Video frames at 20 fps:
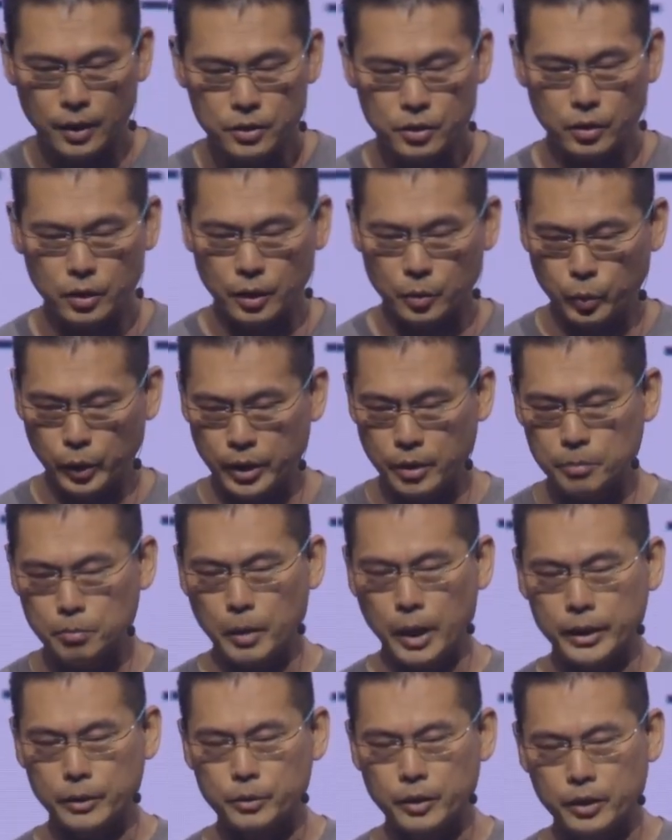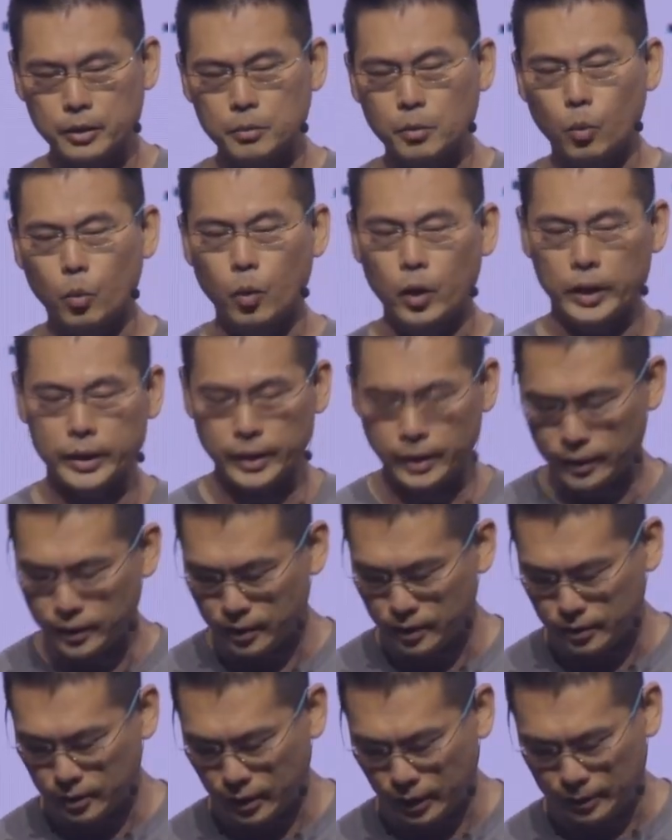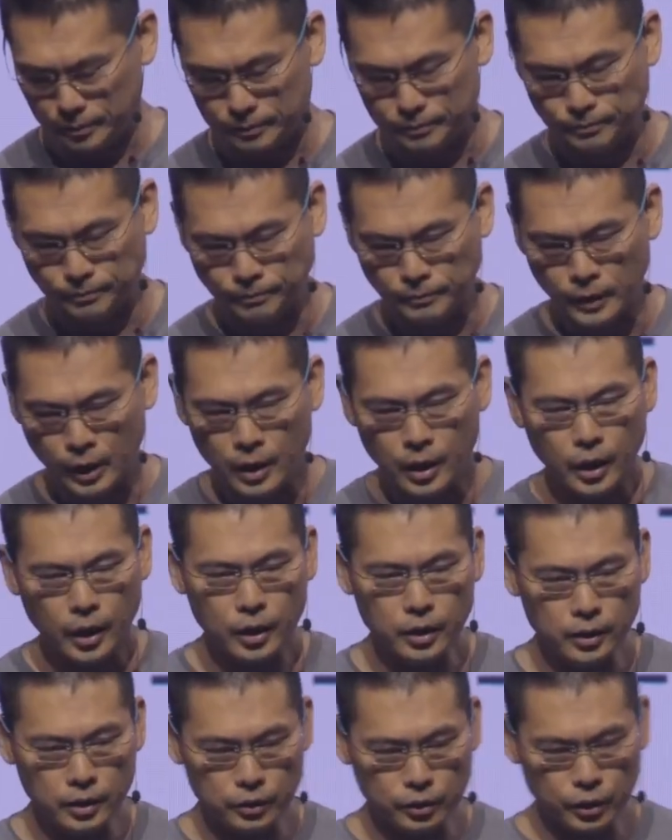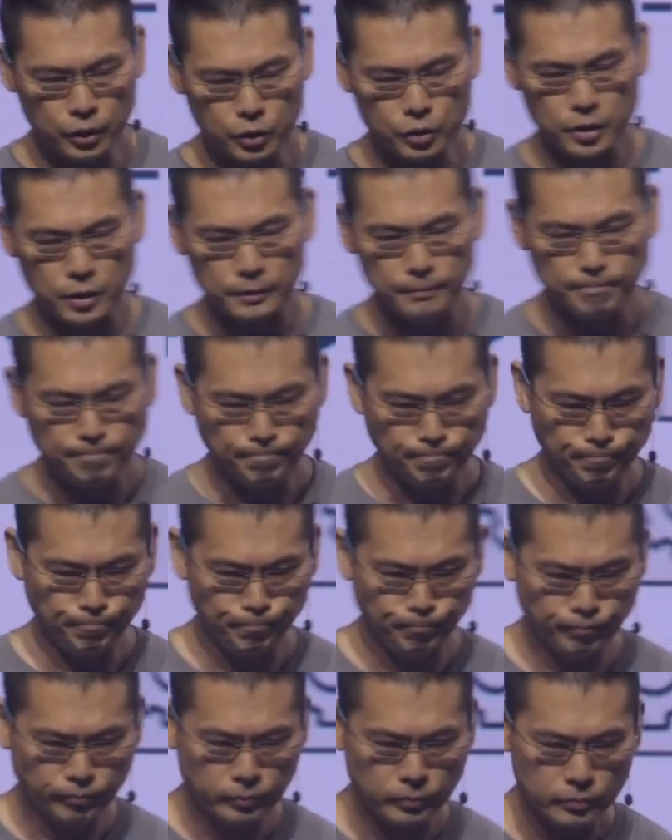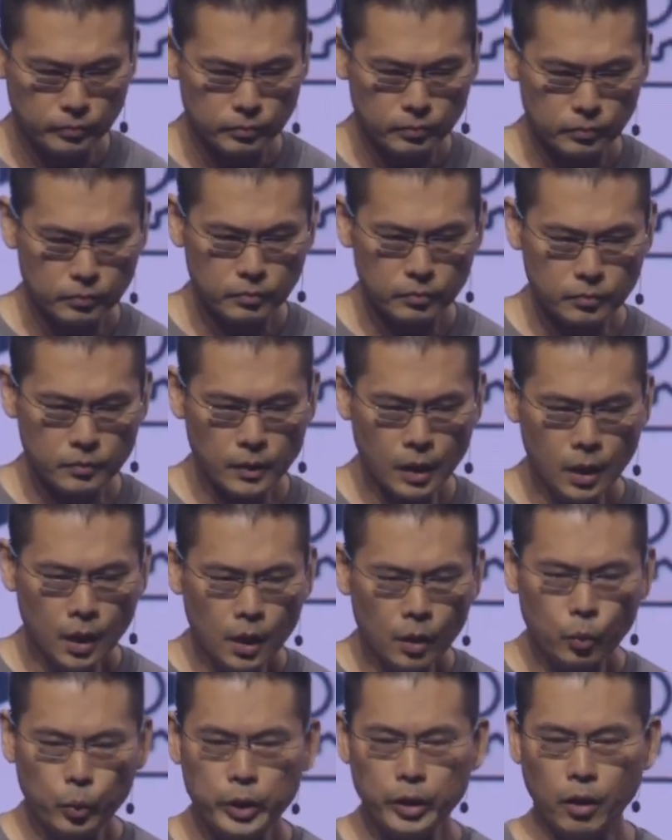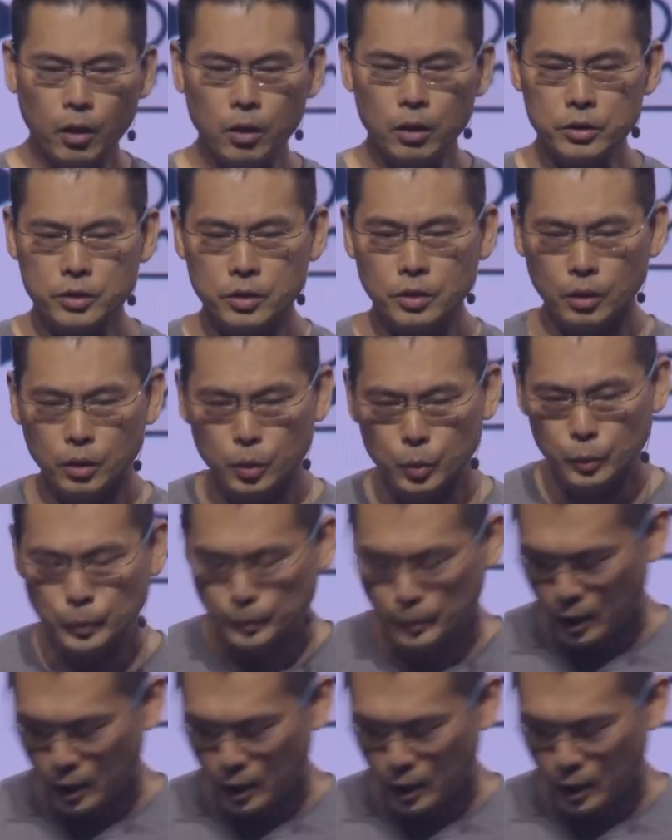so that we can migrate them one at a time. In addition, we also